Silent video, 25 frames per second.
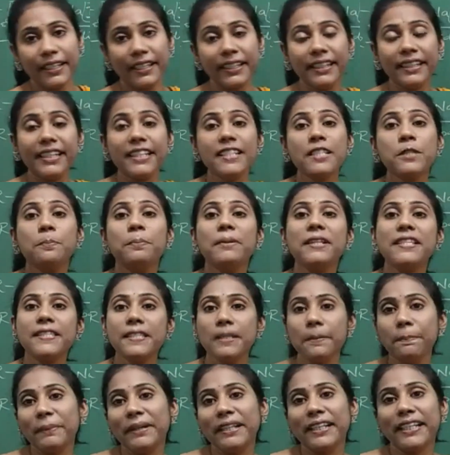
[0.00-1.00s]
It gets
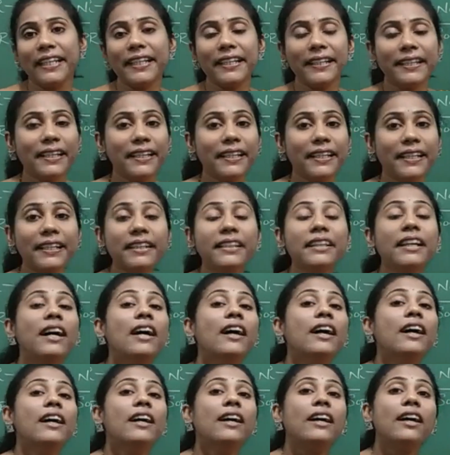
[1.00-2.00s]
precipitated in
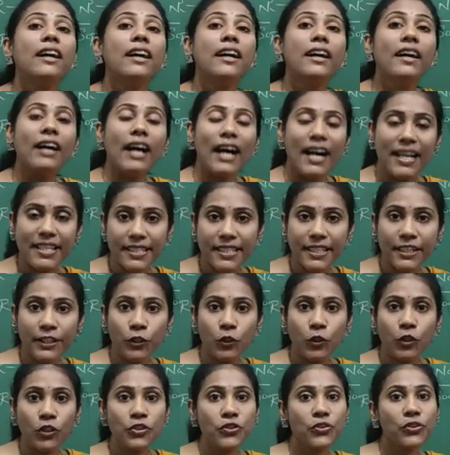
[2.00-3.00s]

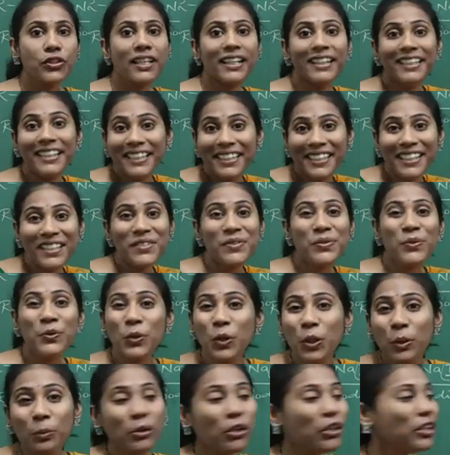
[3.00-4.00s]
acetone so that it is
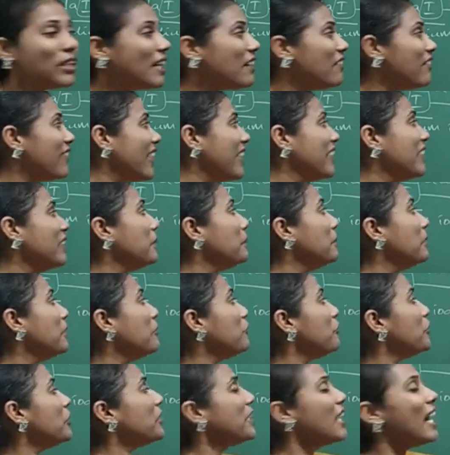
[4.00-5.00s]
no more available
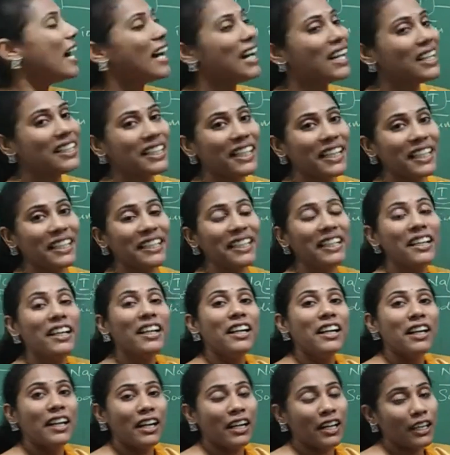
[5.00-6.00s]
for Ri
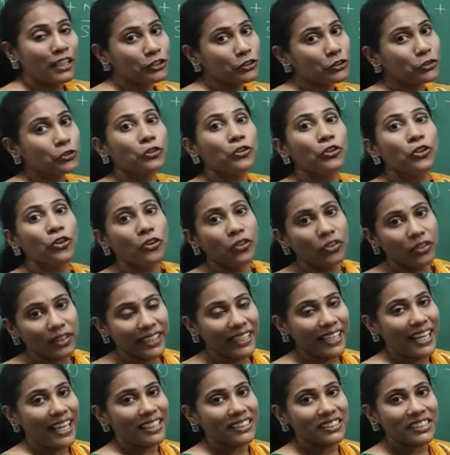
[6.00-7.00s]
to go
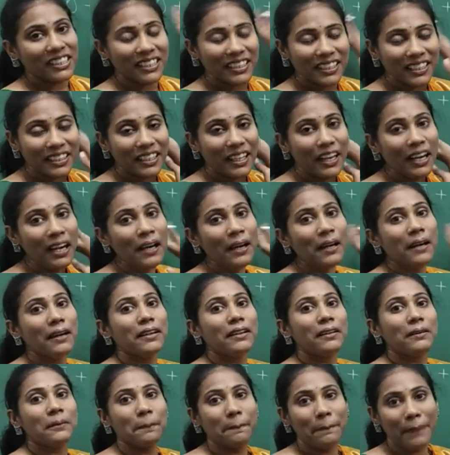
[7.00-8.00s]
reaction in
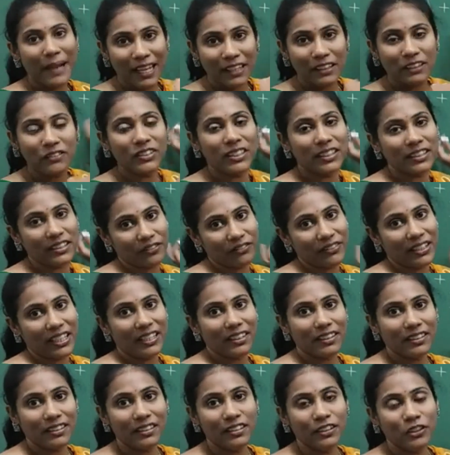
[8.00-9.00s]
a backward
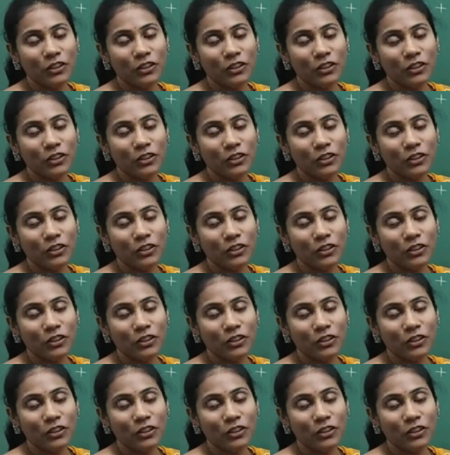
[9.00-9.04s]
way.